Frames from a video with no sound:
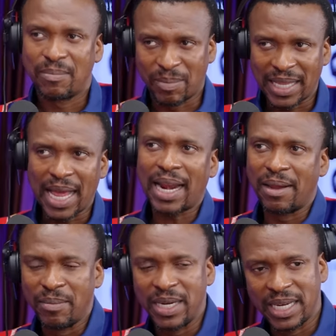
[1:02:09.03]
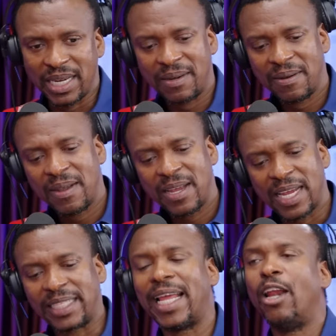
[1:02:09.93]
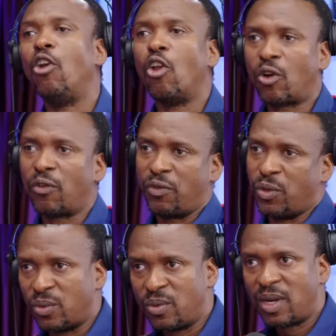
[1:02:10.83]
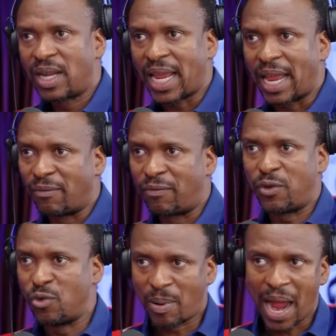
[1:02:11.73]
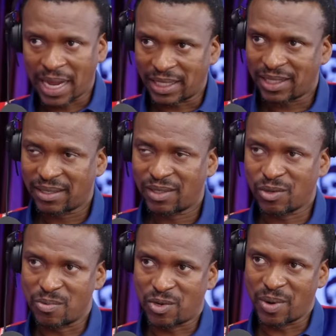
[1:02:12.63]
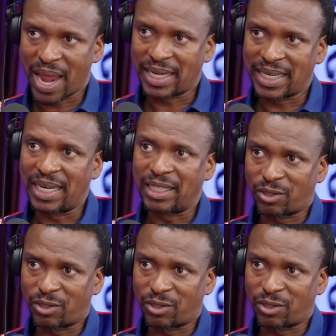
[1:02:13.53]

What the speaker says: By that I mean, is there a lot of you and few parts to act in?